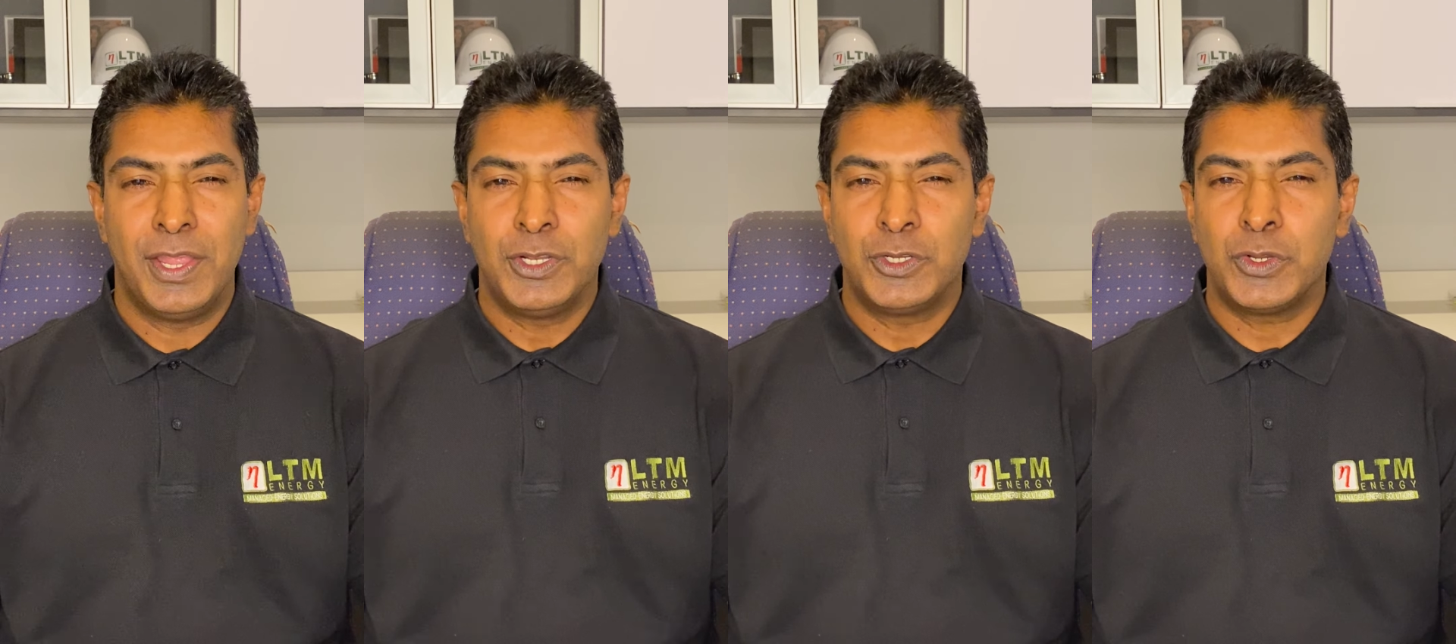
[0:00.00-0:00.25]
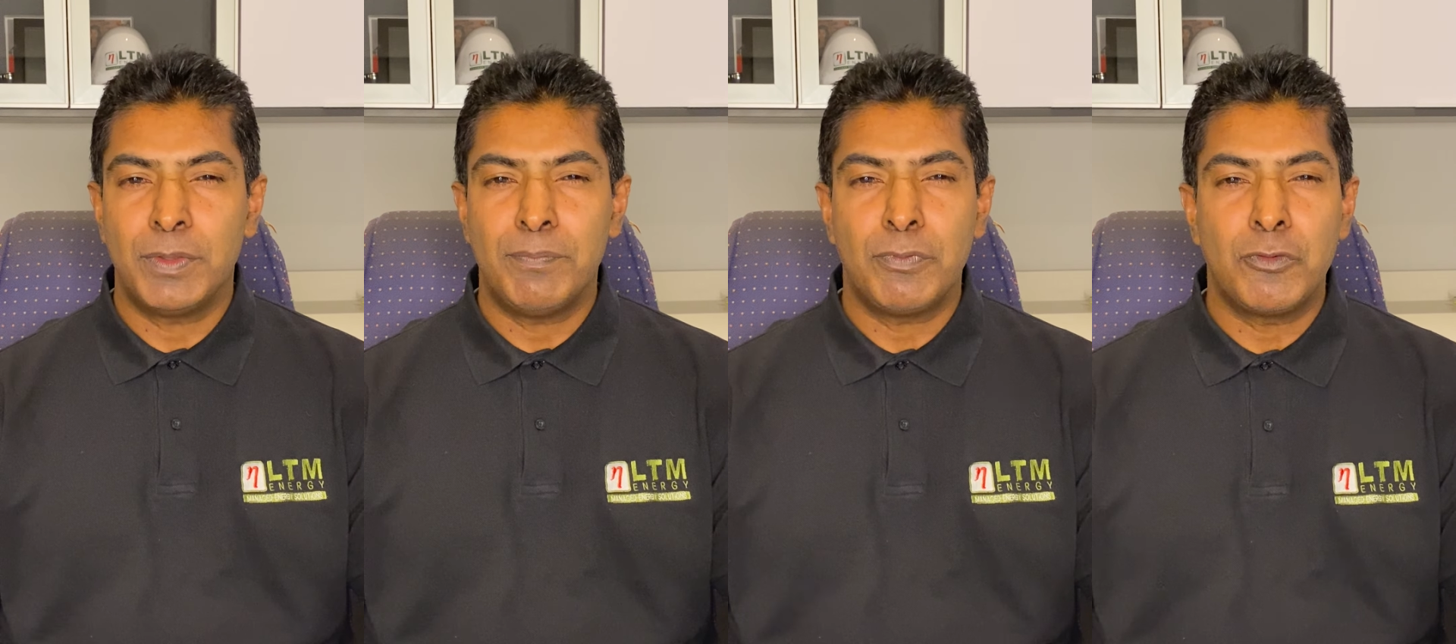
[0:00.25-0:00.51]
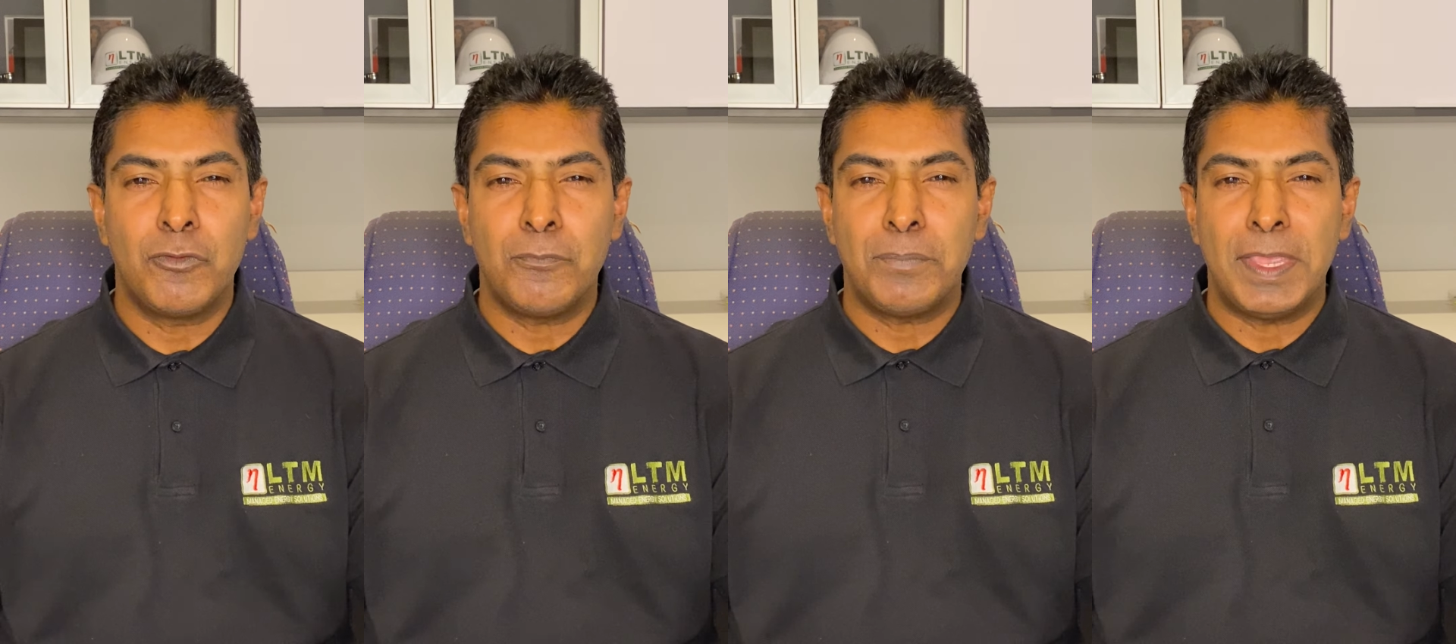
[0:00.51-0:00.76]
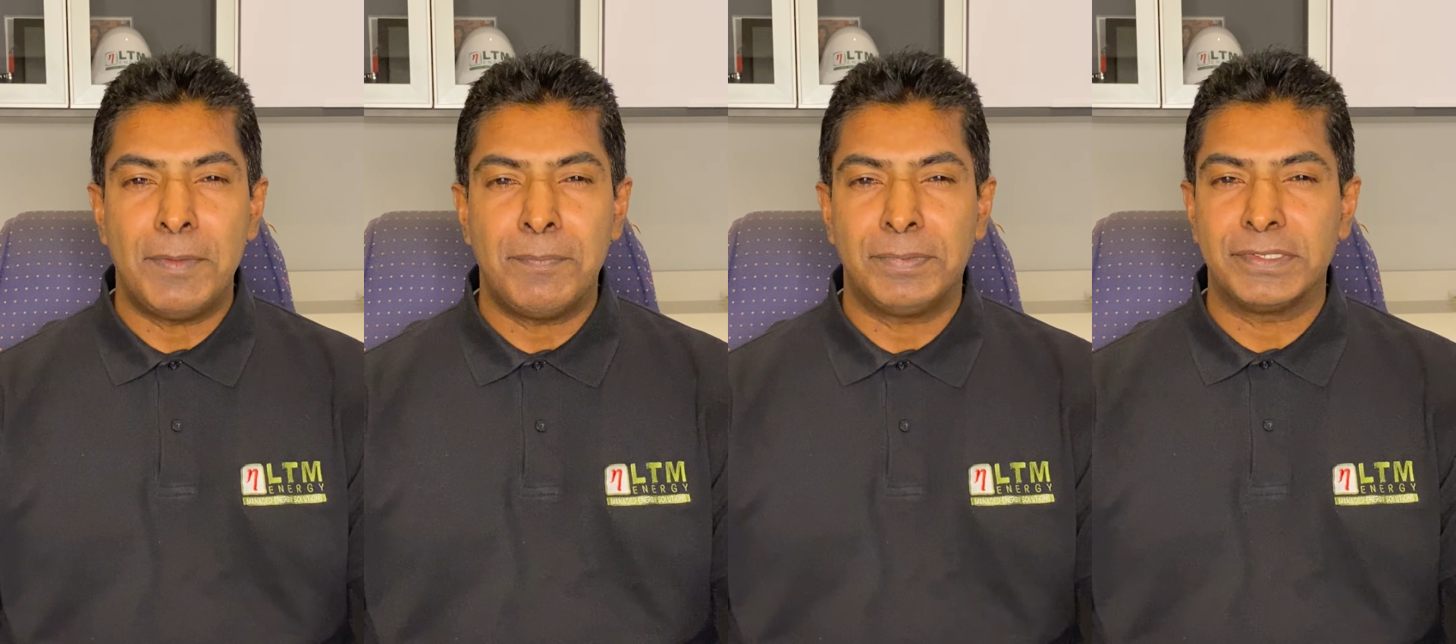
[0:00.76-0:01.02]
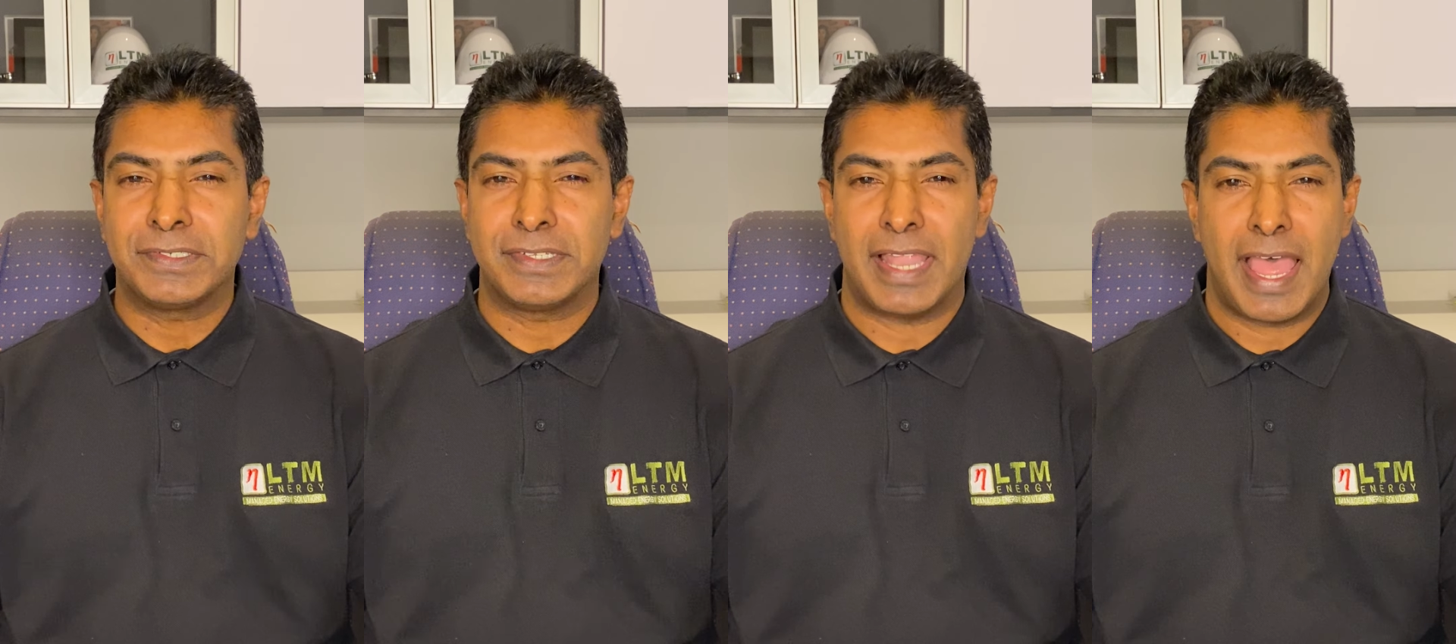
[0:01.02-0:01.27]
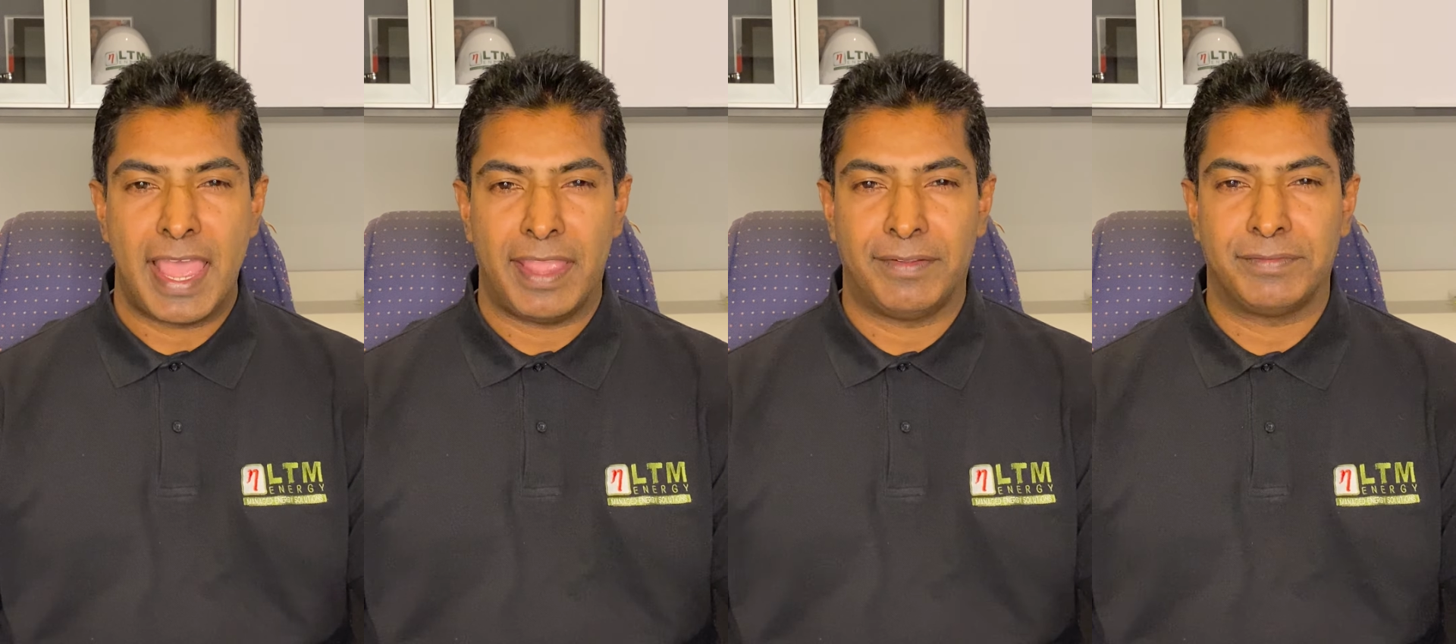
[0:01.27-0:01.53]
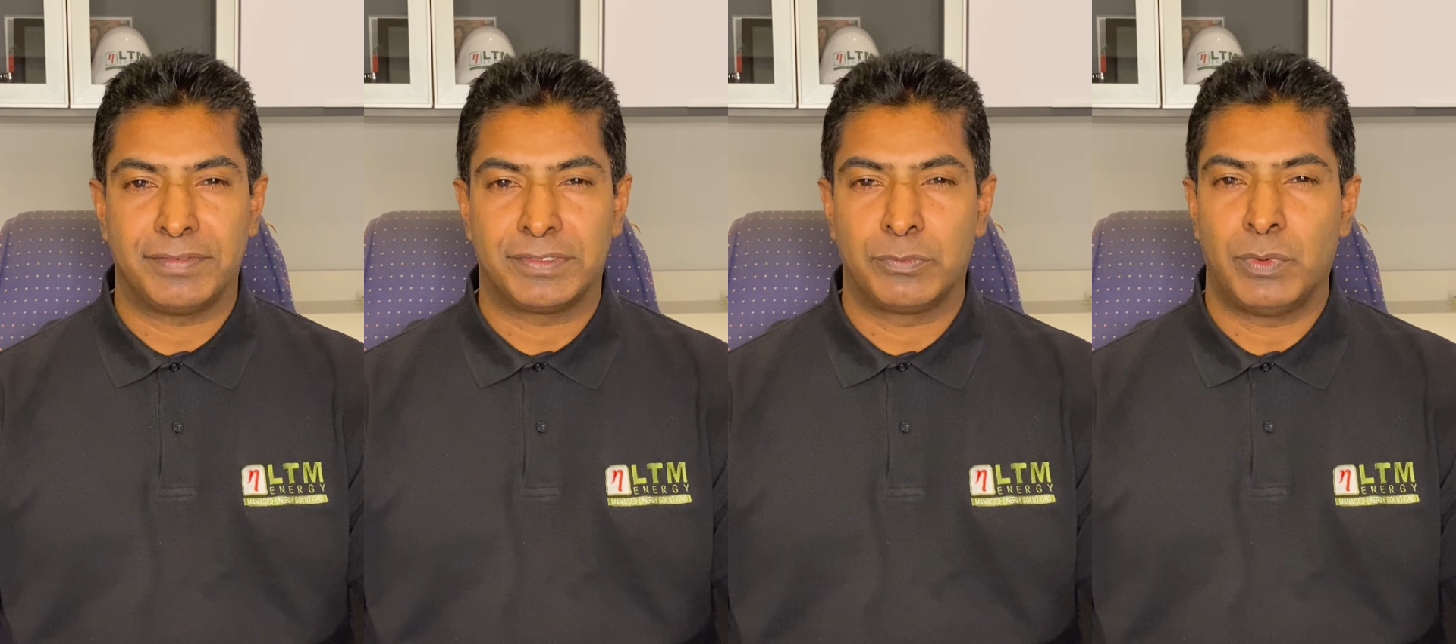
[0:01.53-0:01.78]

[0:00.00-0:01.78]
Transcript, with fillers: to improve people's lives